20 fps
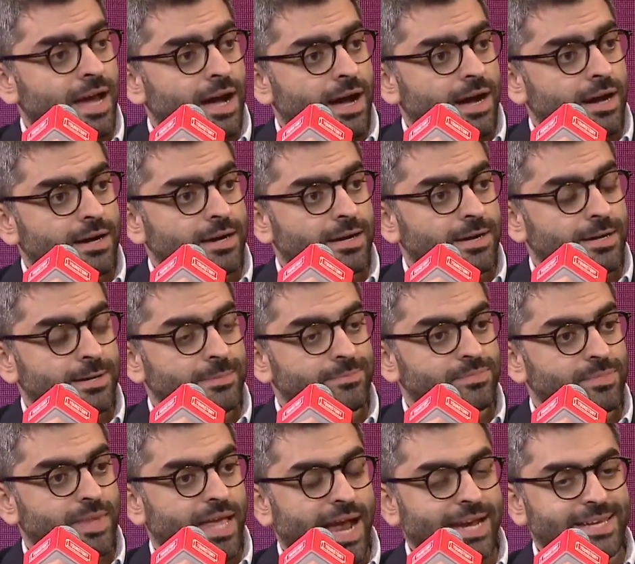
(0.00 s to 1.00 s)

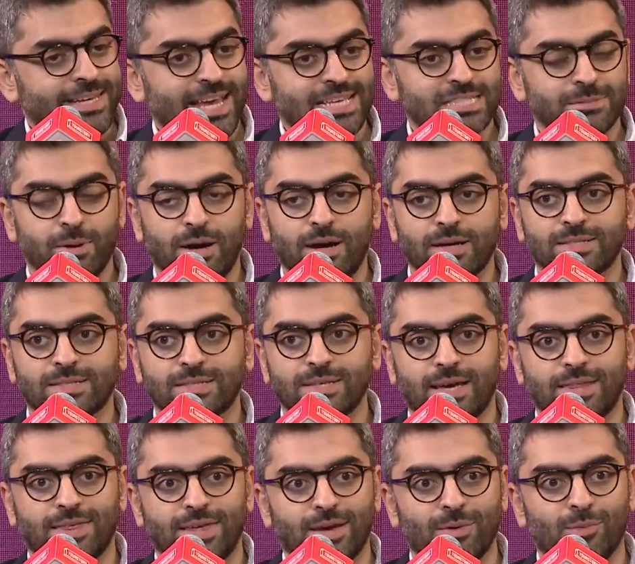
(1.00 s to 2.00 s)
At TechSparks,
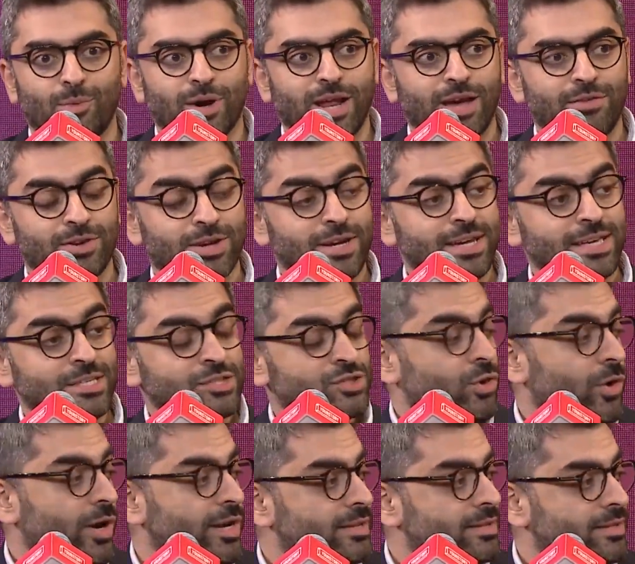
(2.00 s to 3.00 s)
I think what I've really
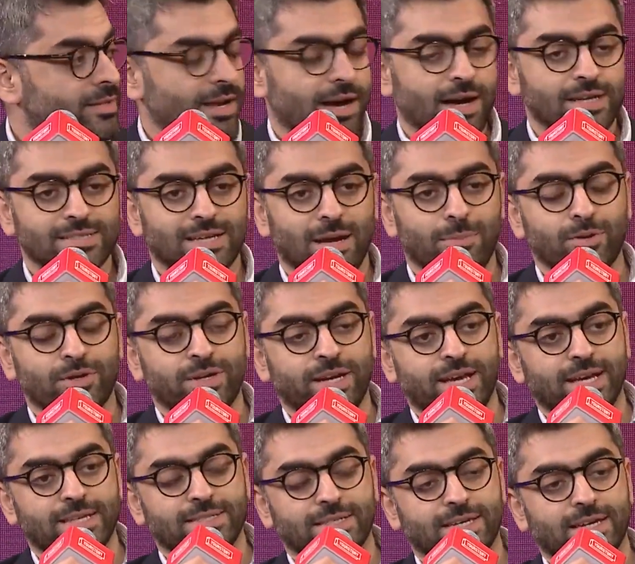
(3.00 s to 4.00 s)
enjoyed in the last couple of
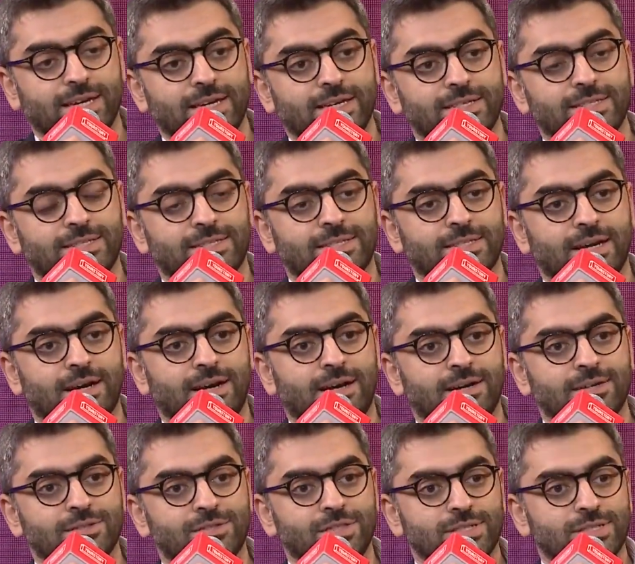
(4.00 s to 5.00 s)
days is
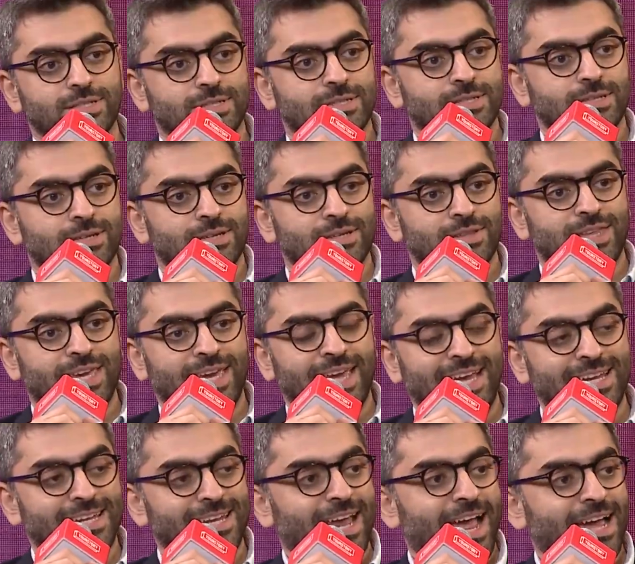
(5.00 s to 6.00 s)
just the
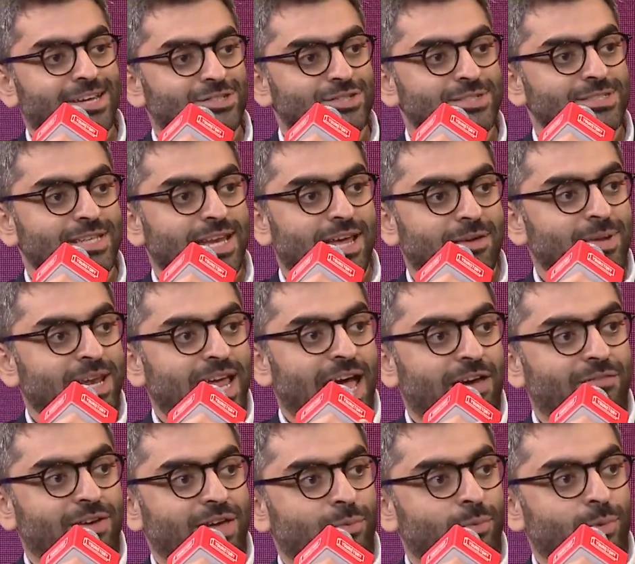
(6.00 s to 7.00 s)
interactions that I've been
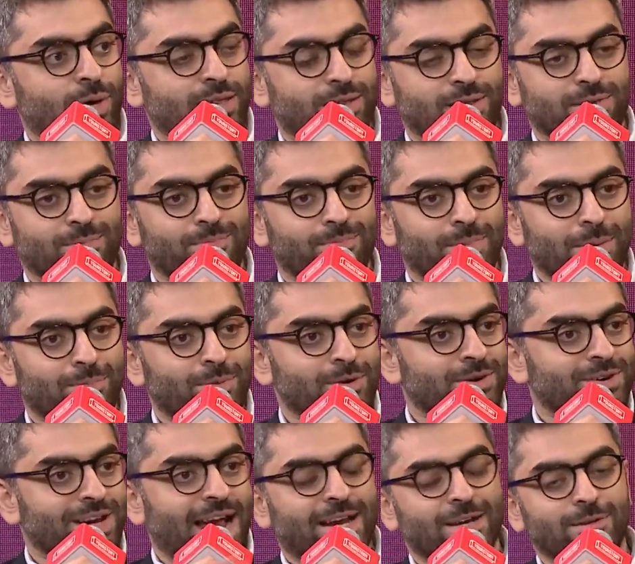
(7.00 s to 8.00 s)
having with people
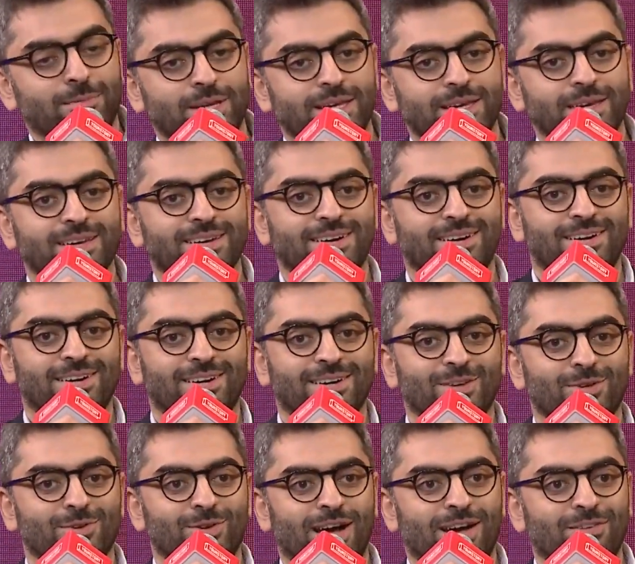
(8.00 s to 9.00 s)
randomly.
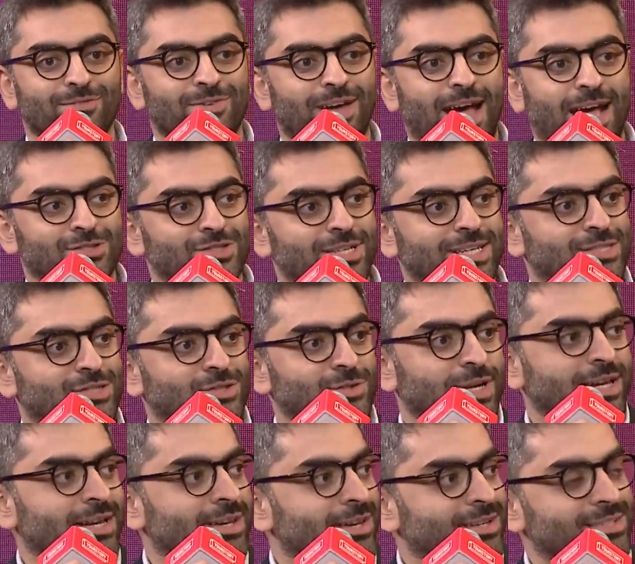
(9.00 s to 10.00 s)
I've actually
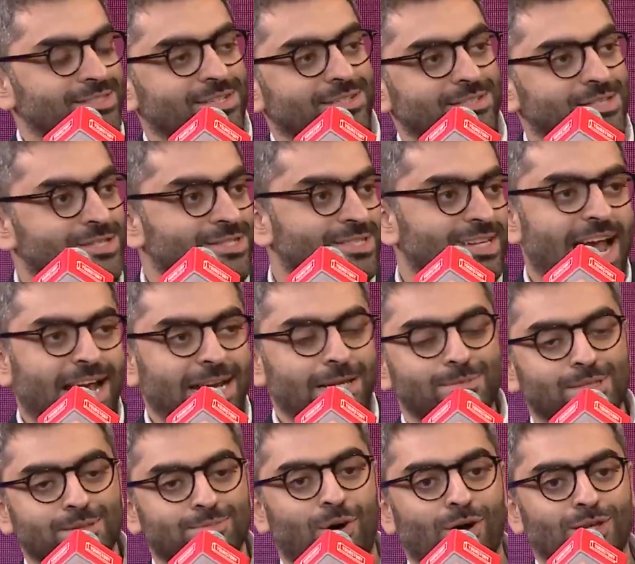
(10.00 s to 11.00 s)
stood at just
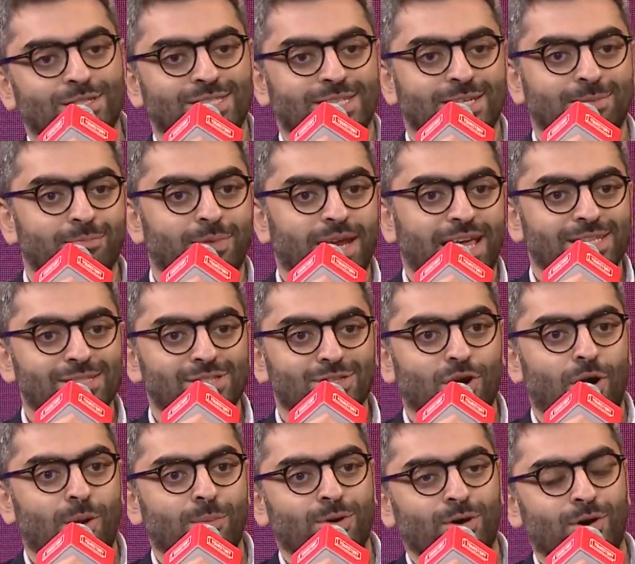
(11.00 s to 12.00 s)
random spots and
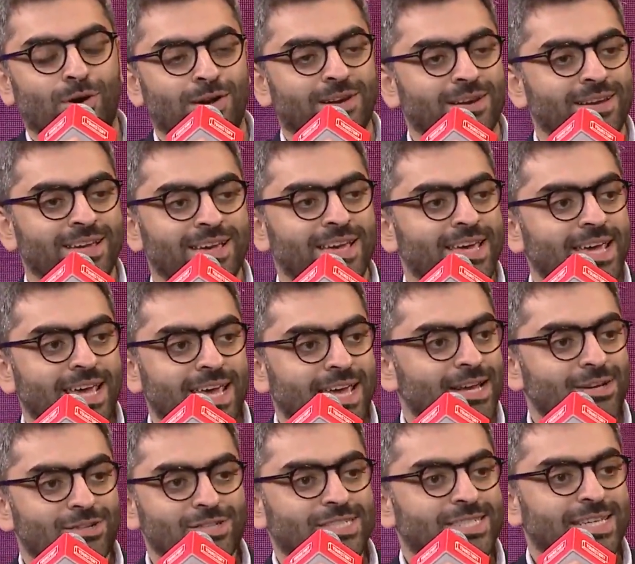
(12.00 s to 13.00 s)
brainstormed on
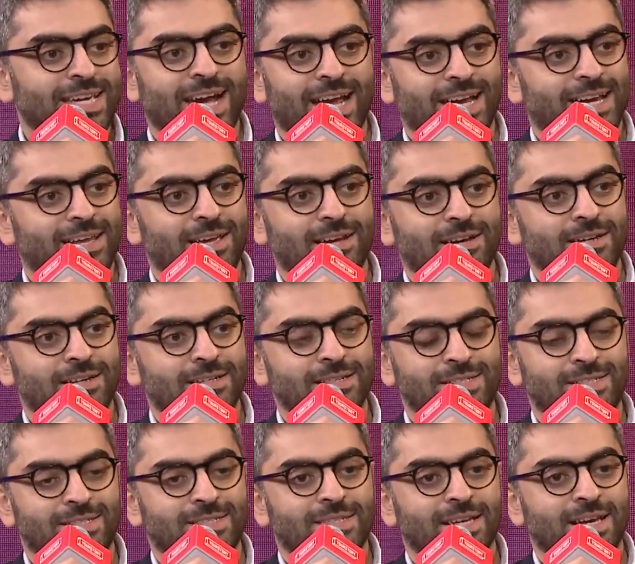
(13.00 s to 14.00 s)
interesting
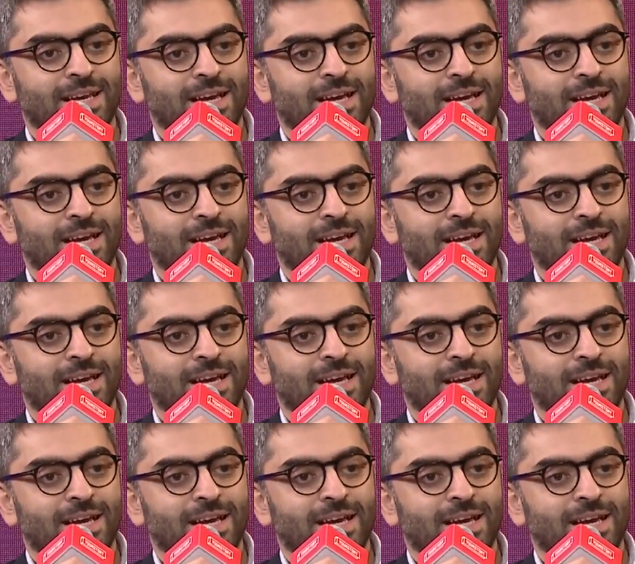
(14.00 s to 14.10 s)
ideas,